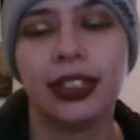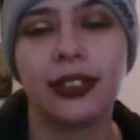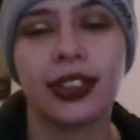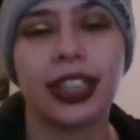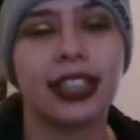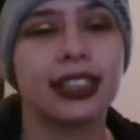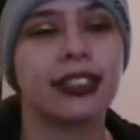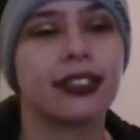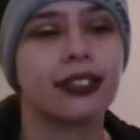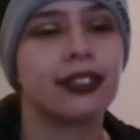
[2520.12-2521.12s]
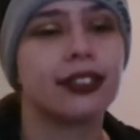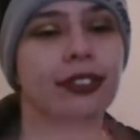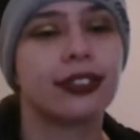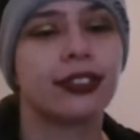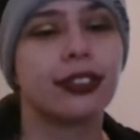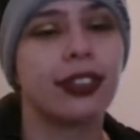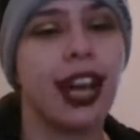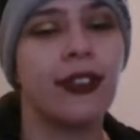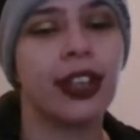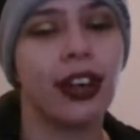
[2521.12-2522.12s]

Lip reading: it was nice having